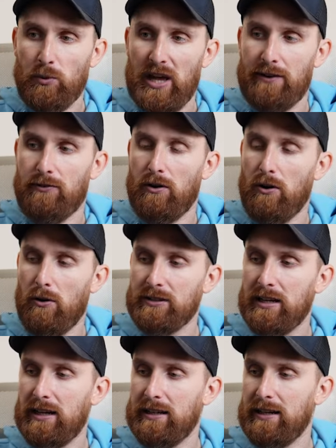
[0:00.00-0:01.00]
We have all
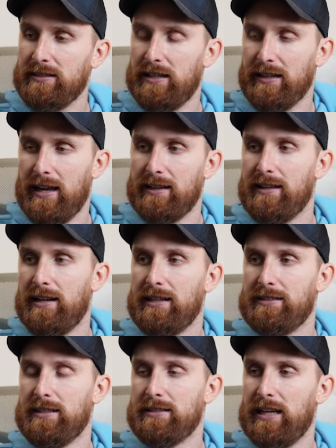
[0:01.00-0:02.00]
the links, again, the
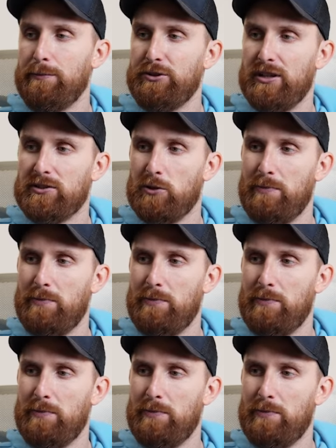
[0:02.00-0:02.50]
links in the description.